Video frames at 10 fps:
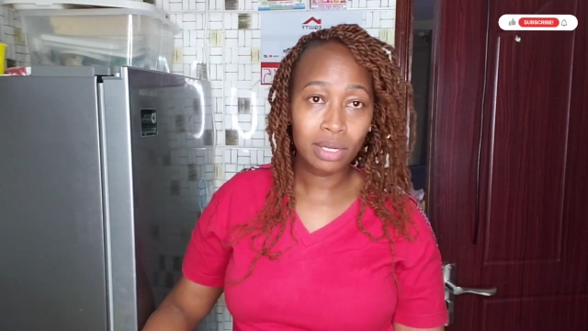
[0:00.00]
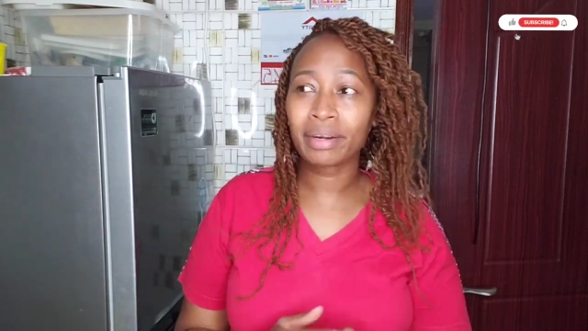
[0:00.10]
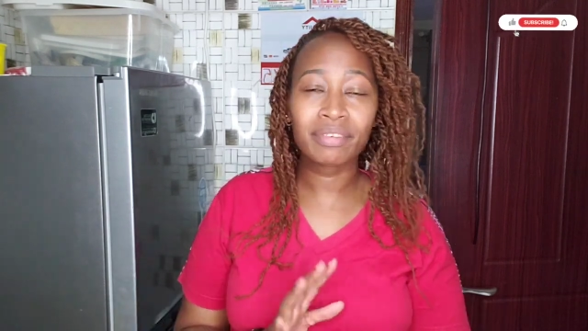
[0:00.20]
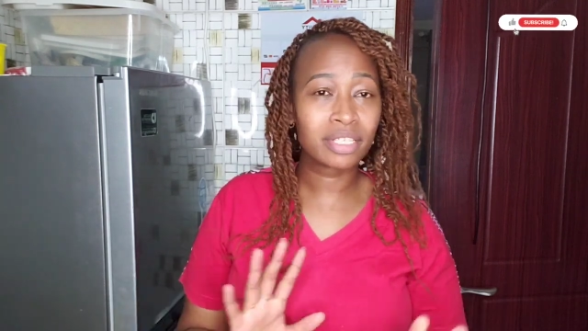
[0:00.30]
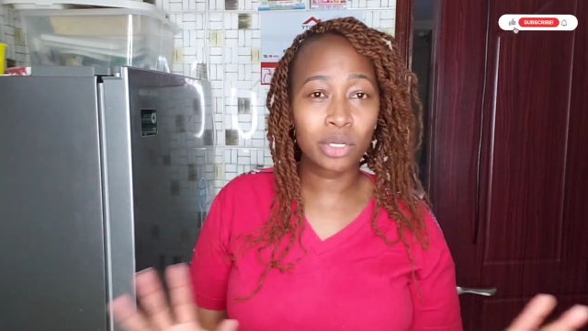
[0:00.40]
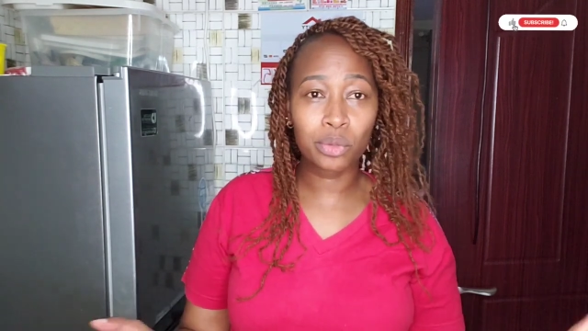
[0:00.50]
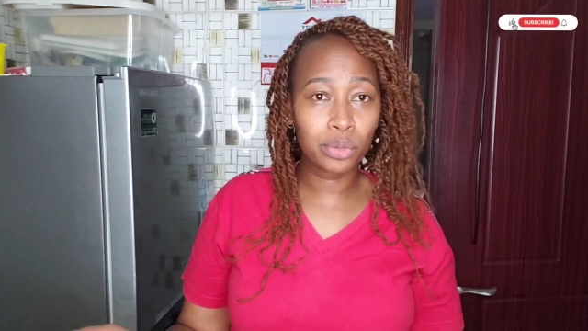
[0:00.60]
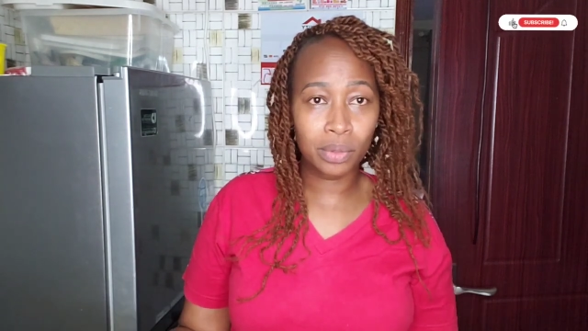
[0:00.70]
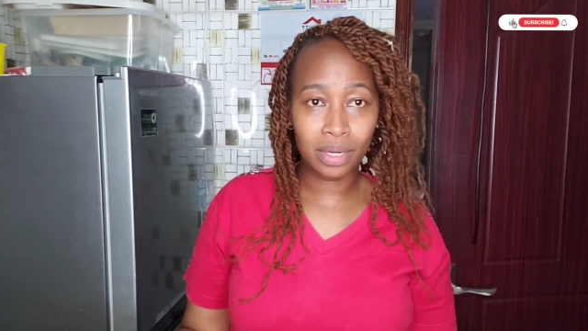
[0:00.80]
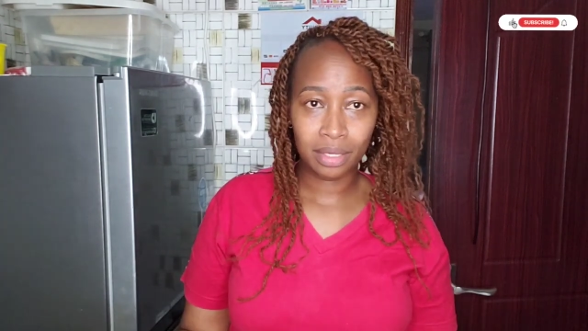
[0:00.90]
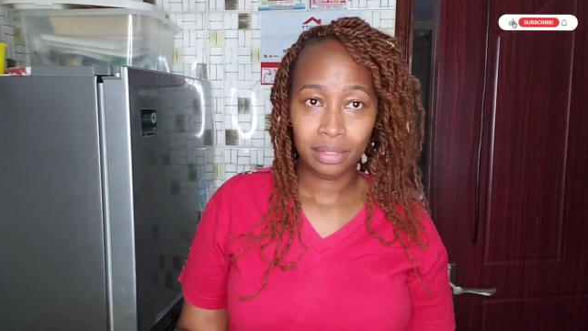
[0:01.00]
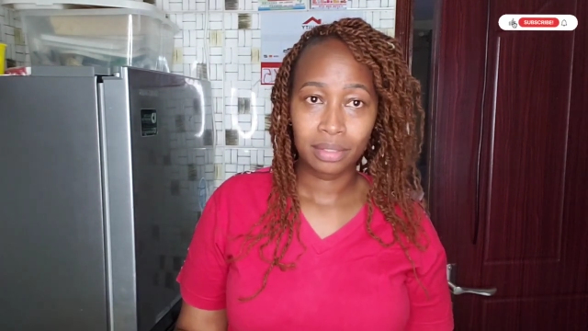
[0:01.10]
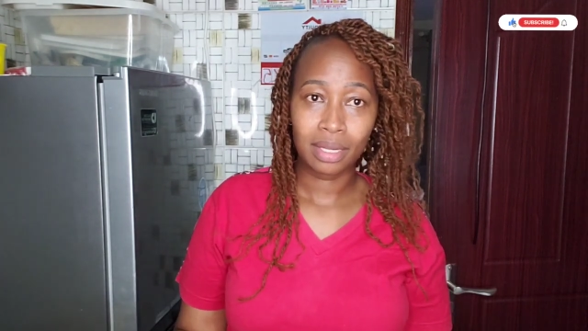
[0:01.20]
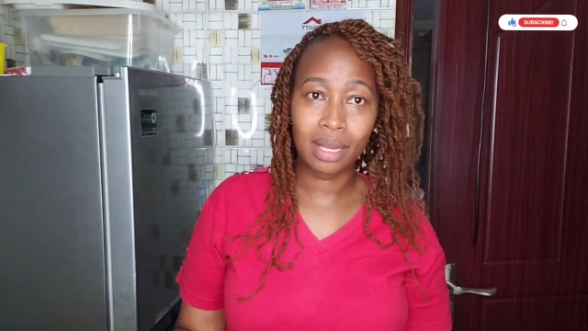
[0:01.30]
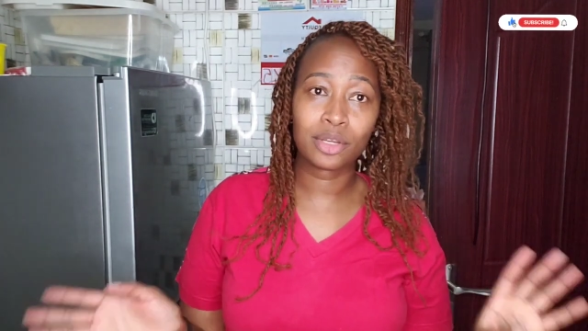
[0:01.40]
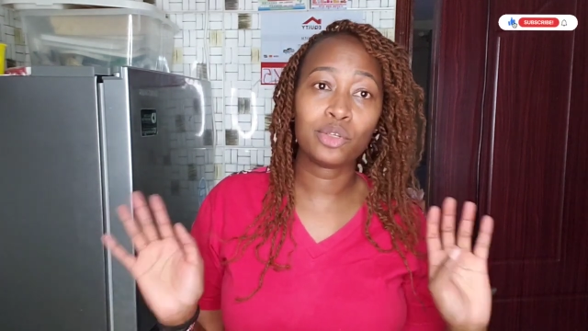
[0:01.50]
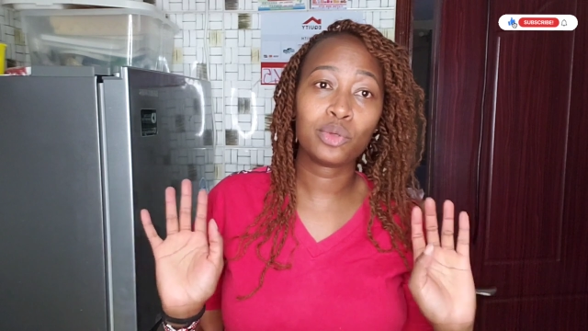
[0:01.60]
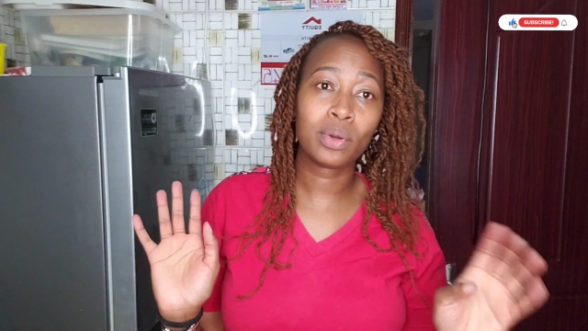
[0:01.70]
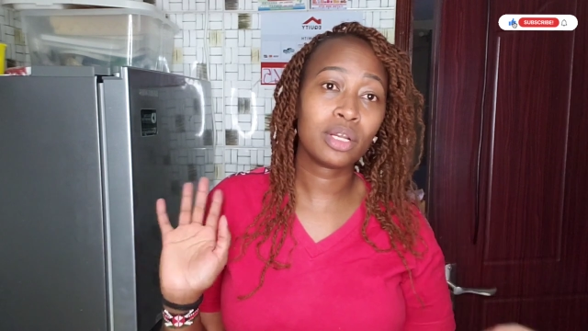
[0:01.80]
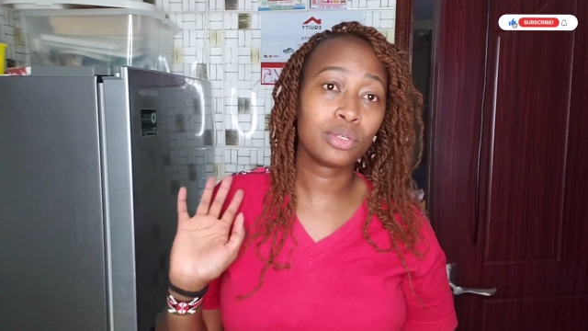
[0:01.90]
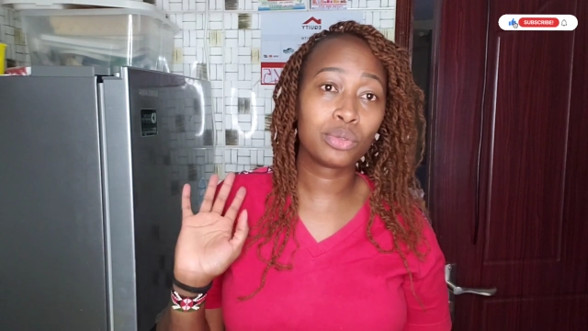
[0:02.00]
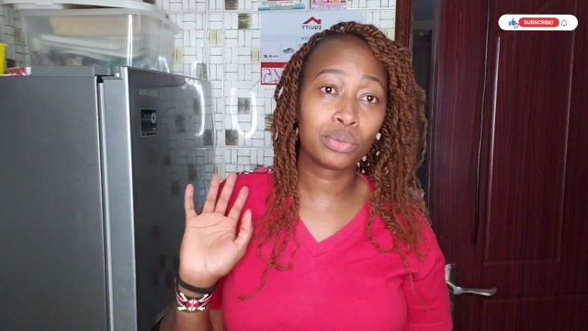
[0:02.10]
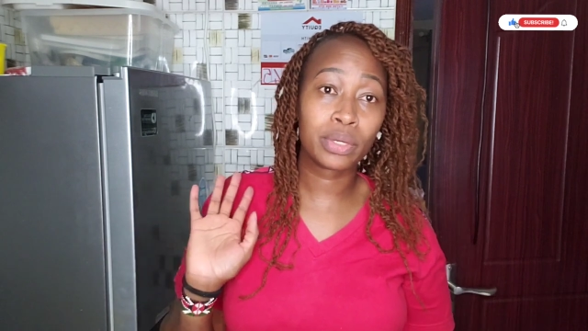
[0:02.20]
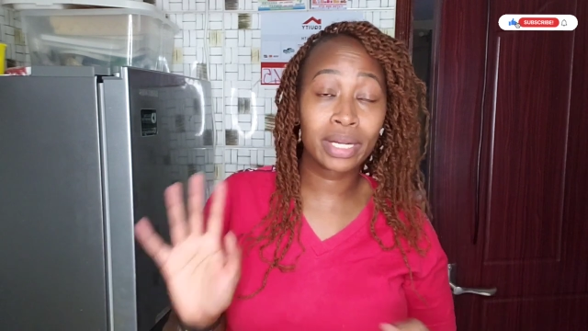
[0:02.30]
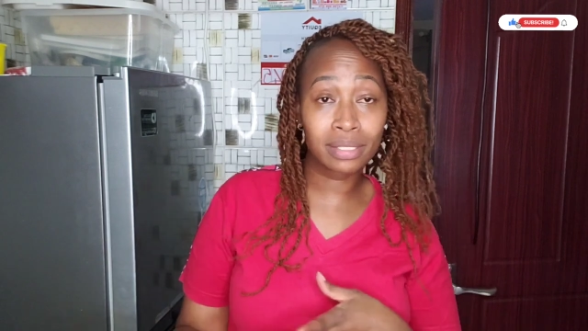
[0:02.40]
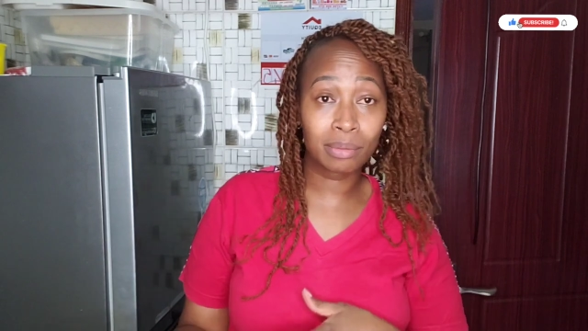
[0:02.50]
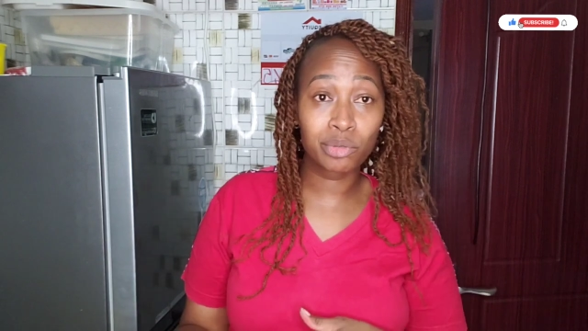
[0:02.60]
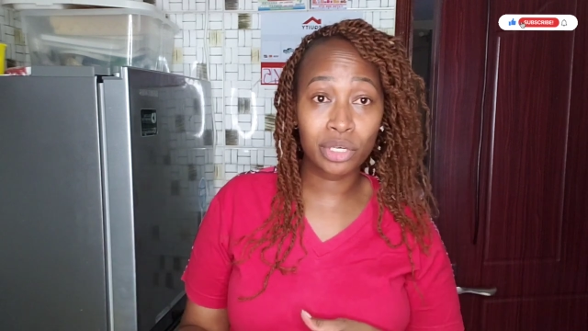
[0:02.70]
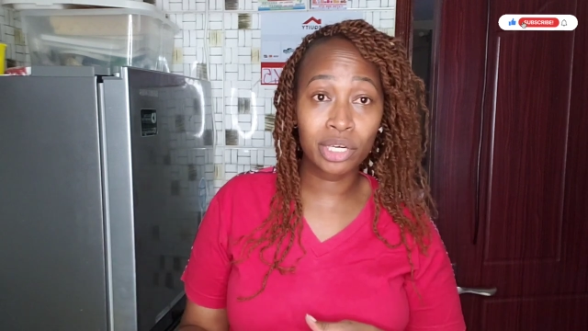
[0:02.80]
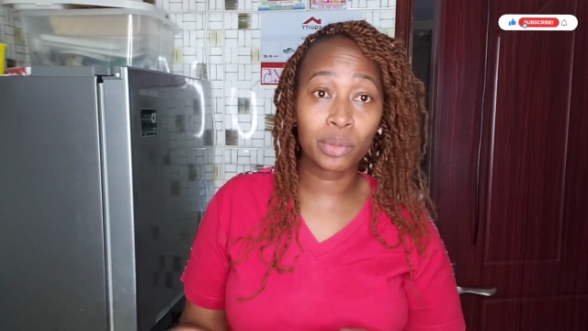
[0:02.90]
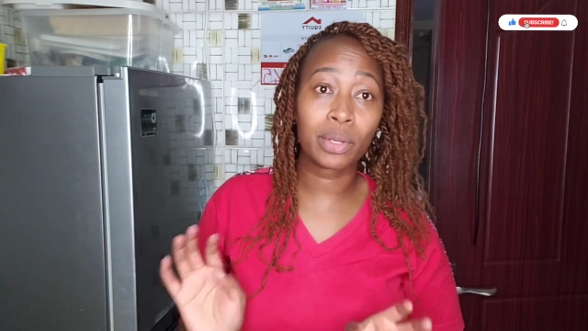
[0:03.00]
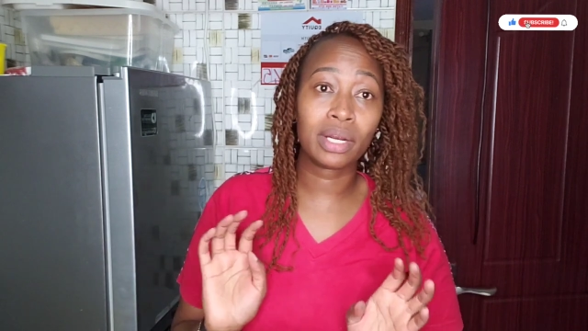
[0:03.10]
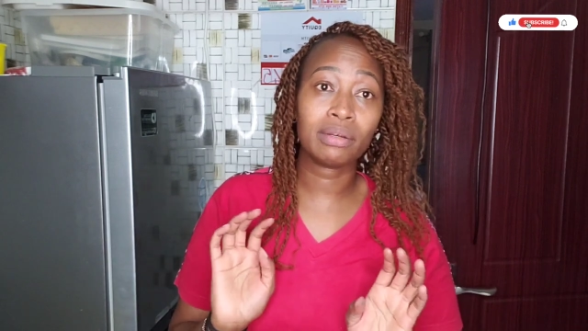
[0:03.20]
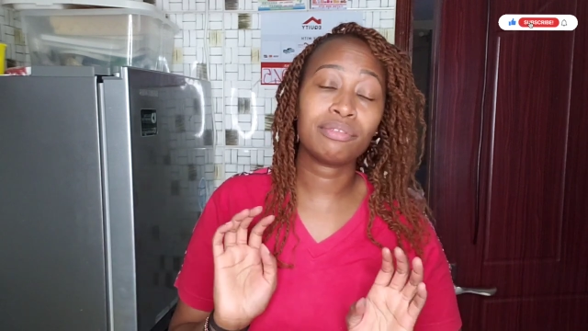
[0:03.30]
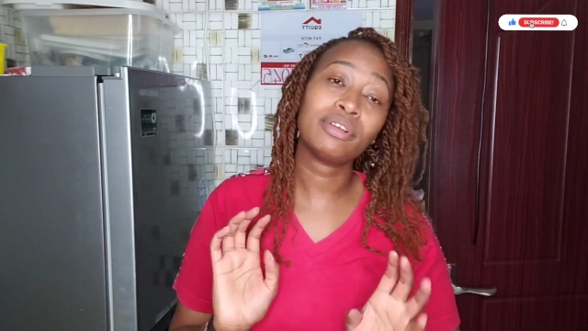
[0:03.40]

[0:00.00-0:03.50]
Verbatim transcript: Whatever town you are, and you want to get some training you can